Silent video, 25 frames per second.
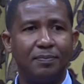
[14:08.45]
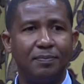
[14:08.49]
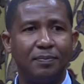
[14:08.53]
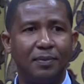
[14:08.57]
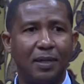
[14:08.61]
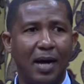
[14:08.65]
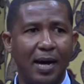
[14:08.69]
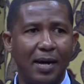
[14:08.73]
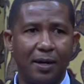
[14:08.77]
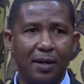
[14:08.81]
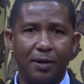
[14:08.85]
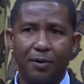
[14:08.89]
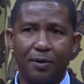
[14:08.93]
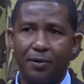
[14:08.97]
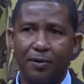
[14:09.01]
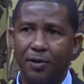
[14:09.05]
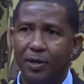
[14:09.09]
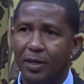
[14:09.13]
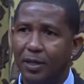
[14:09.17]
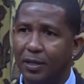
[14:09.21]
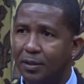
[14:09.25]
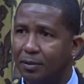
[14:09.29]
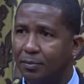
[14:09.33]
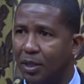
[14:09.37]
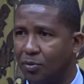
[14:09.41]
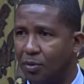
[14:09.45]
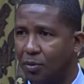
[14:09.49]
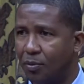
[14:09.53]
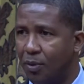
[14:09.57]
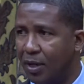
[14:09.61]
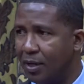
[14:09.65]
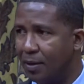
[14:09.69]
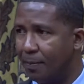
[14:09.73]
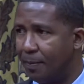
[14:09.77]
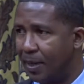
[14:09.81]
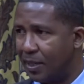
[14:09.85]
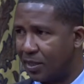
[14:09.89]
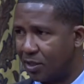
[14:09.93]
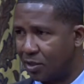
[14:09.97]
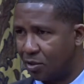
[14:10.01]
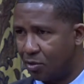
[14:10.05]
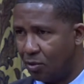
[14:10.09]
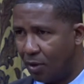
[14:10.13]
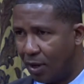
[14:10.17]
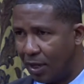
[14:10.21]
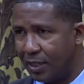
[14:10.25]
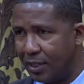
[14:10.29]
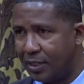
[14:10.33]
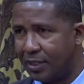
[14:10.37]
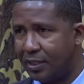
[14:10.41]
I agree, because we want the best
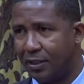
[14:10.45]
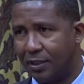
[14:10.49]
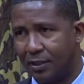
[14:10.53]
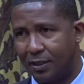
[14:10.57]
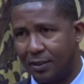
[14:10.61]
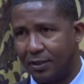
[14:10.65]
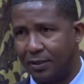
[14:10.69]
quality.